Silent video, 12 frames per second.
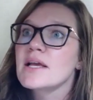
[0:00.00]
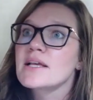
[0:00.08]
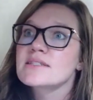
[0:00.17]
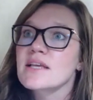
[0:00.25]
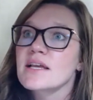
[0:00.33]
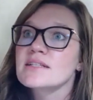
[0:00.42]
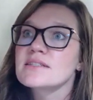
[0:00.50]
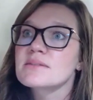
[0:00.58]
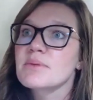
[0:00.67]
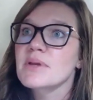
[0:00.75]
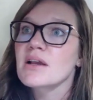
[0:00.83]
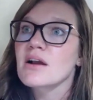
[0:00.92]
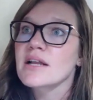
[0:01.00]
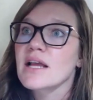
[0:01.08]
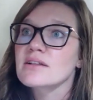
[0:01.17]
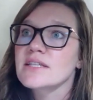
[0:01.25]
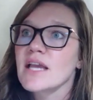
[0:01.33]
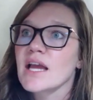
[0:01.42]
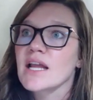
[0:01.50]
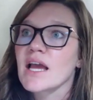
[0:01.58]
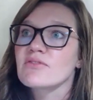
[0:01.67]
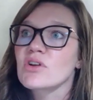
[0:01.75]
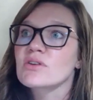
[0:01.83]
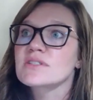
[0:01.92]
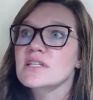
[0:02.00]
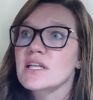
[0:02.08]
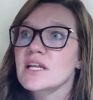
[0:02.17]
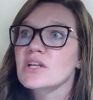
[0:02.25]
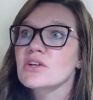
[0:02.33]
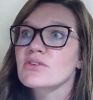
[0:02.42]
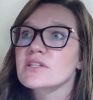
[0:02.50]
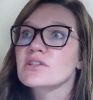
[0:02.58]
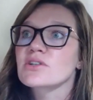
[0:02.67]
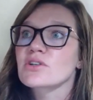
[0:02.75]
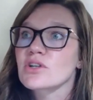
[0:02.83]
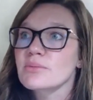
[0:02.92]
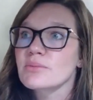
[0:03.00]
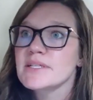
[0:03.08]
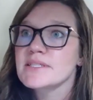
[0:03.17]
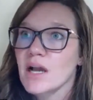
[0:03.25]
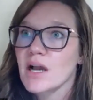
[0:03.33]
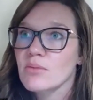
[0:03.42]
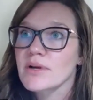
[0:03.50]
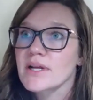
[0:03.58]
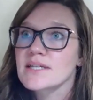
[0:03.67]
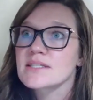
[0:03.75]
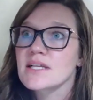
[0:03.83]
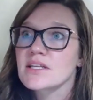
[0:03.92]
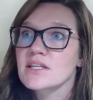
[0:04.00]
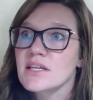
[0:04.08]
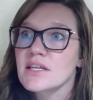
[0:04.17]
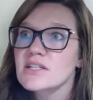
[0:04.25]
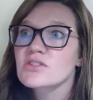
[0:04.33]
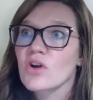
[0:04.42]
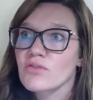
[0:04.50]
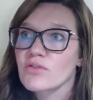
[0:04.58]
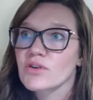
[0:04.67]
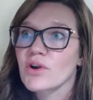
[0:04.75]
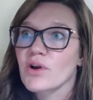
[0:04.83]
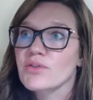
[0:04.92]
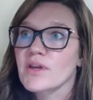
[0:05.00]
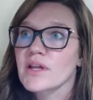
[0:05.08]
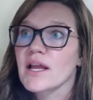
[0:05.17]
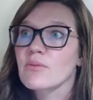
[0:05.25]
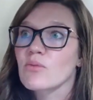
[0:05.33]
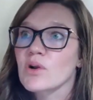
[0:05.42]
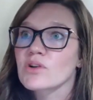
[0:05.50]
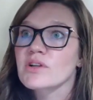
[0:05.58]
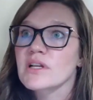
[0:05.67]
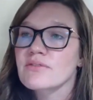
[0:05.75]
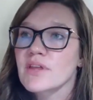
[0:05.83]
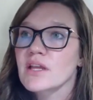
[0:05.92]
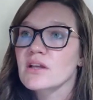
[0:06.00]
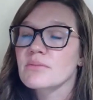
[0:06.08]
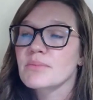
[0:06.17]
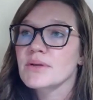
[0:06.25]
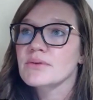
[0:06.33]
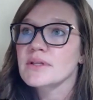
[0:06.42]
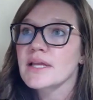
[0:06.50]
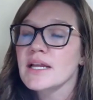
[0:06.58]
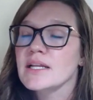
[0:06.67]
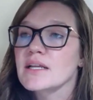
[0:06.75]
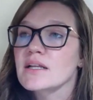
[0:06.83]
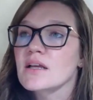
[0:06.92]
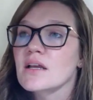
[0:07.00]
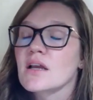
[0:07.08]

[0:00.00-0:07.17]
Since being on LDN, I've noticed an increase in herpes outbreaks and yeast overgrowth, and I'm wondering if they could be related.